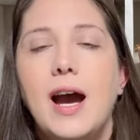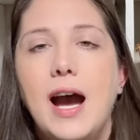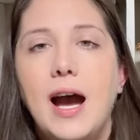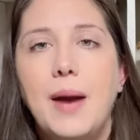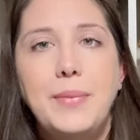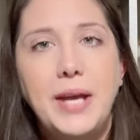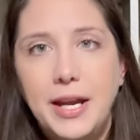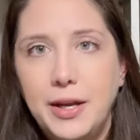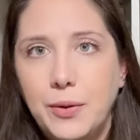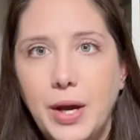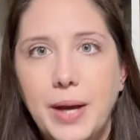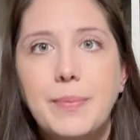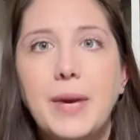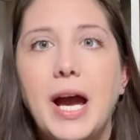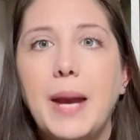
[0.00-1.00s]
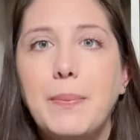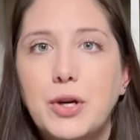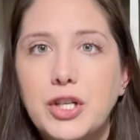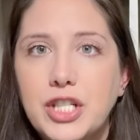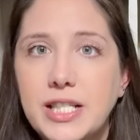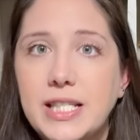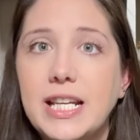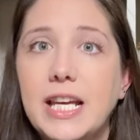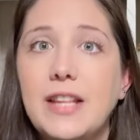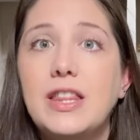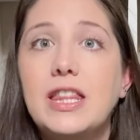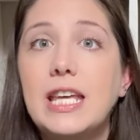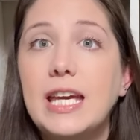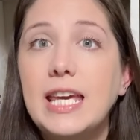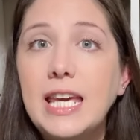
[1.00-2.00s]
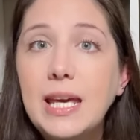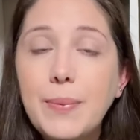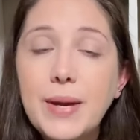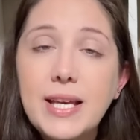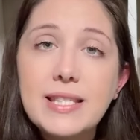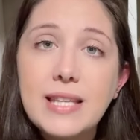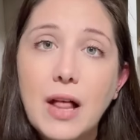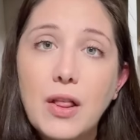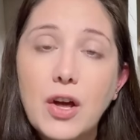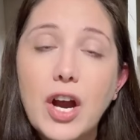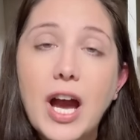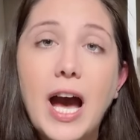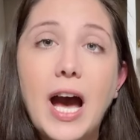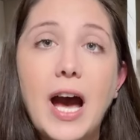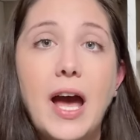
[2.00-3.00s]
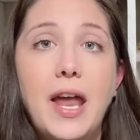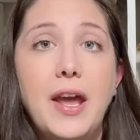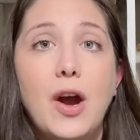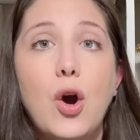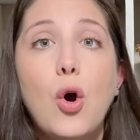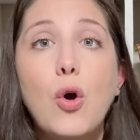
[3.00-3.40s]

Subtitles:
Anyway, I purchased it. The eBay seller had